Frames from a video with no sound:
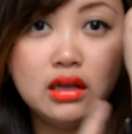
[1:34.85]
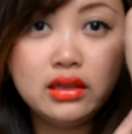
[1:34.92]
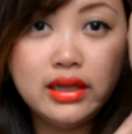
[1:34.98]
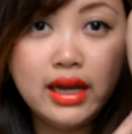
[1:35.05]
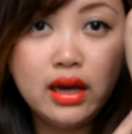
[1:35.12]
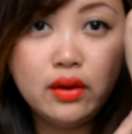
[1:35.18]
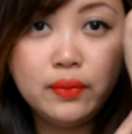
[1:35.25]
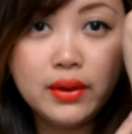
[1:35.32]

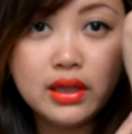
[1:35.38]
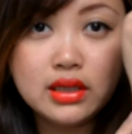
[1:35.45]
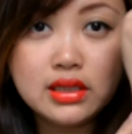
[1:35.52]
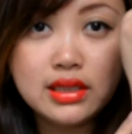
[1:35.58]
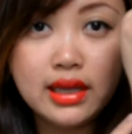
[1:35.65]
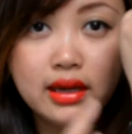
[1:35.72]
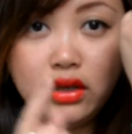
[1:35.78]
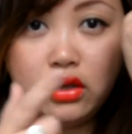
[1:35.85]
now because
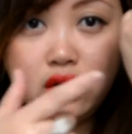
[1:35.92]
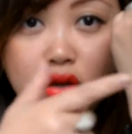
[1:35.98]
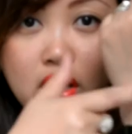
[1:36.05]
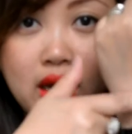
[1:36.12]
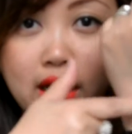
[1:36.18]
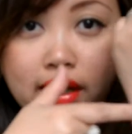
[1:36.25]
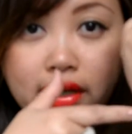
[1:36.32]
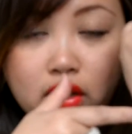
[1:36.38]
then, you know,
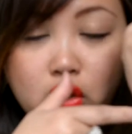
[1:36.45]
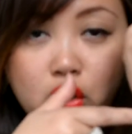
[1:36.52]
I can